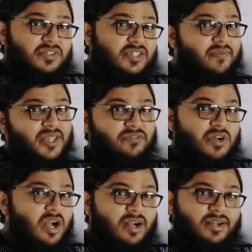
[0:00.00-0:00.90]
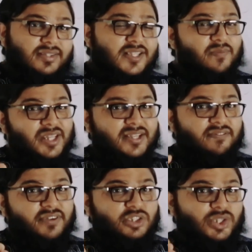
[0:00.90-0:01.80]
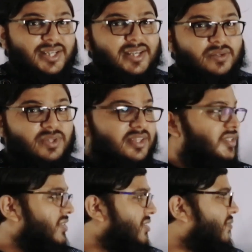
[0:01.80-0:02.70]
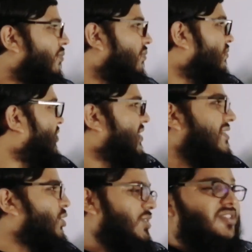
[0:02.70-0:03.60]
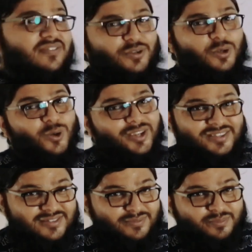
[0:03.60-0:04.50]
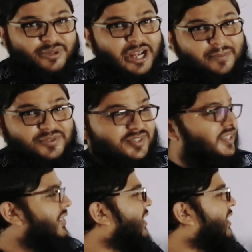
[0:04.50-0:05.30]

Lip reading: something wrong, something fishy here in this sentence, if you call it, perhaps.